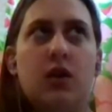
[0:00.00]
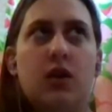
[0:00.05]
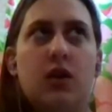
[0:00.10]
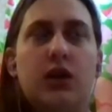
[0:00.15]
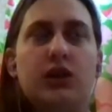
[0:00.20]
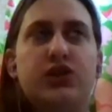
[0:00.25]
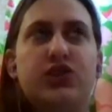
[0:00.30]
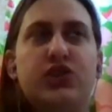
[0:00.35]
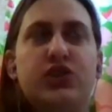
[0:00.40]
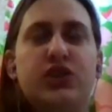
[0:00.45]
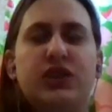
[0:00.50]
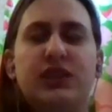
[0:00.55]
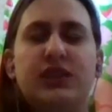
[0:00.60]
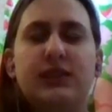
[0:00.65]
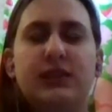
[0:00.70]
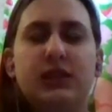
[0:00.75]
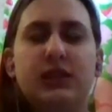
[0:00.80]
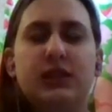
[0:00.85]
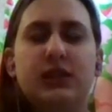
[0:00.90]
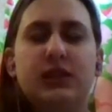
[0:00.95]
each
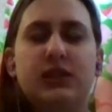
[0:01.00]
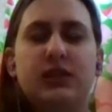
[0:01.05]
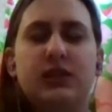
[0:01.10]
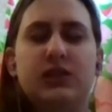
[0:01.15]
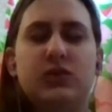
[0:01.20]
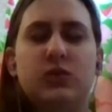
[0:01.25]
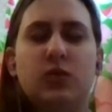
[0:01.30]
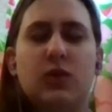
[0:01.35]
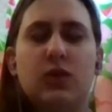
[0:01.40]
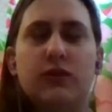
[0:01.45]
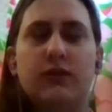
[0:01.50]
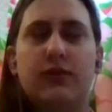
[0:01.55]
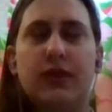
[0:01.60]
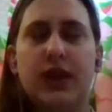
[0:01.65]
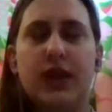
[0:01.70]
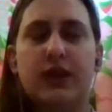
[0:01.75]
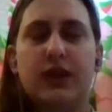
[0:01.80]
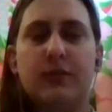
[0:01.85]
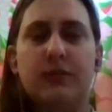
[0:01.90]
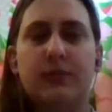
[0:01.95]
season is sort of
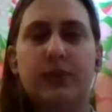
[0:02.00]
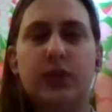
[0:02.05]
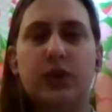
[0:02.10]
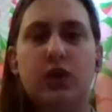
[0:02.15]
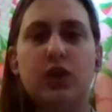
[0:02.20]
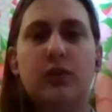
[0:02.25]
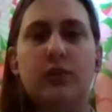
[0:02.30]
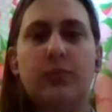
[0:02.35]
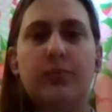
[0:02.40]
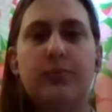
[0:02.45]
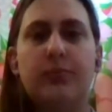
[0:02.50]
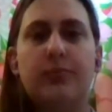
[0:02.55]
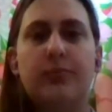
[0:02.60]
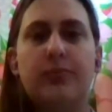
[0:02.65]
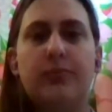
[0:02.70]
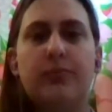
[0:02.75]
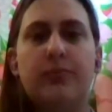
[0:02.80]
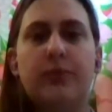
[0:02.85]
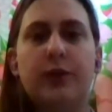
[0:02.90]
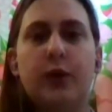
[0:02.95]
like a book,
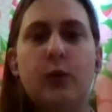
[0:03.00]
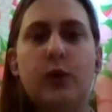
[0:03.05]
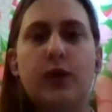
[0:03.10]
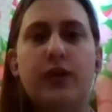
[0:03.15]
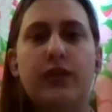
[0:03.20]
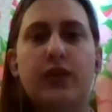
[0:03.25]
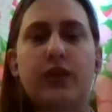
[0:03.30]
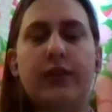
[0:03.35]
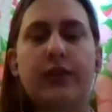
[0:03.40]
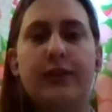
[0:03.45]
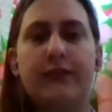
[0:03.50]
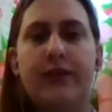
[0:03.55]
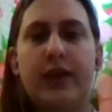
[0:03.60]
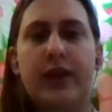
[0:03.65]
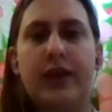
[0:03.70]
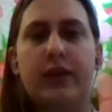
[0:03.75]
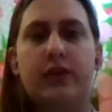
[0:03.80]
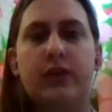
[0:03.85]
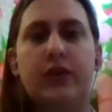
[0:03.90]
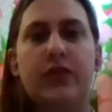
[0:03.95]
but with a
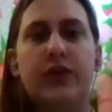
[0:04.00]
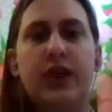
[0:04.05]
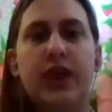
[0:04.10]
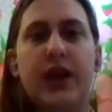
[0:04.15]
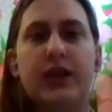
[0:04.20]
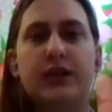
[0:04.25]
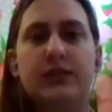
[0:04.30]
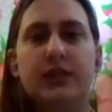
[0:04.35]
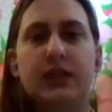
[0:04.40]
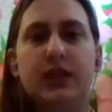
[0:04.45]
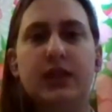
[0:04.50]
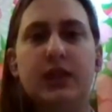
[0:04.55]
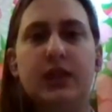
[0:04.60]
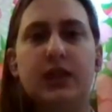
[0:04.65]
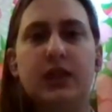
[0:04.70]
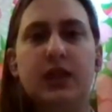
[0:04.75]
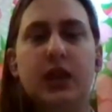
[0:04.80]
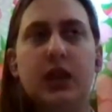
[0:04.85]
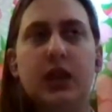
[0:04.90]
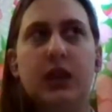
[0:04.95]
cliffhanger at the ending.
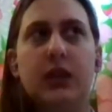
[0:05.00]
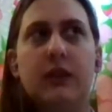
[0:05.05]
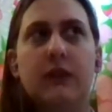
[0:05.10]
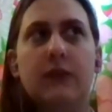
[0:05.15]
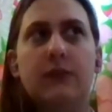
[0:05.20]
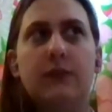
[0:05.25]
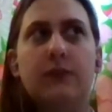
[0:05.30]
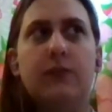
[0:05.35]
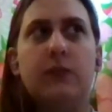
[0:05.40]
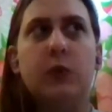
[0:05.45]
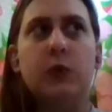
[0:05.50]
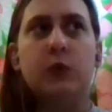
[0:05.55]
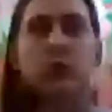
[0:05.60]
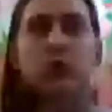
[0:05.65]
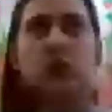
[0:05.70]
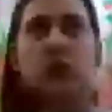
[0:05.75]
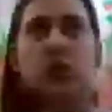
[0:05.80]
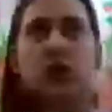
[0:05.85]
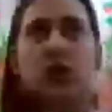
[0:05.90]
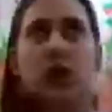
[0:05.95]

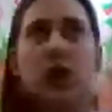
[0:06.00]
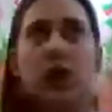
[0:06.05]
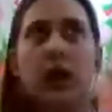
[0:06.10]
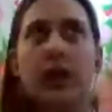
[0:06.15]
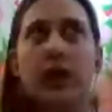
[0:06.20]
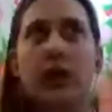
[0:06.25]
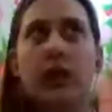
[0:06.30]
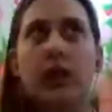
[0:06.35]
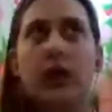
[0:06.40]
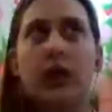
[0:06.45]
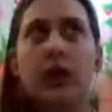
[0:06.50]
There's not